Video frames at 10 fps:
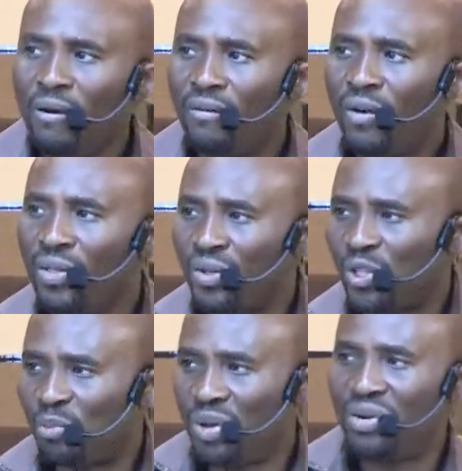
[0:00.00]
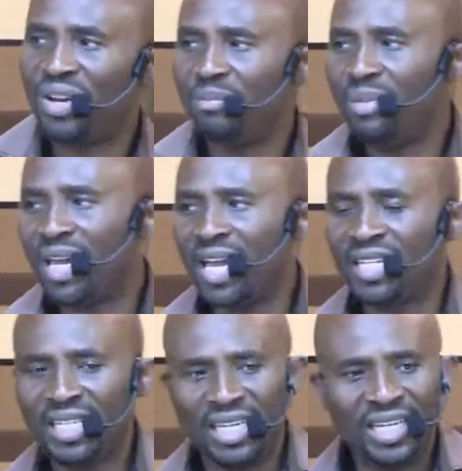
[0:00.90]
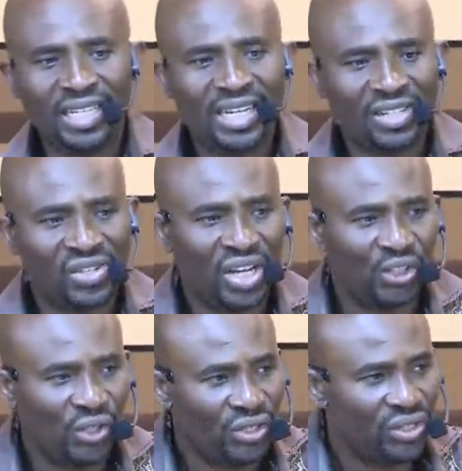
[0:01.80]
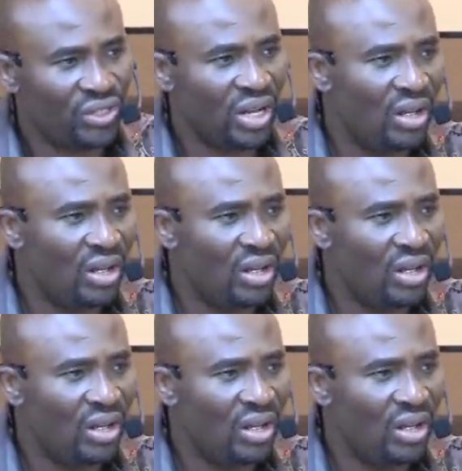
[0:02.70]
For the Spirit maketh intercessions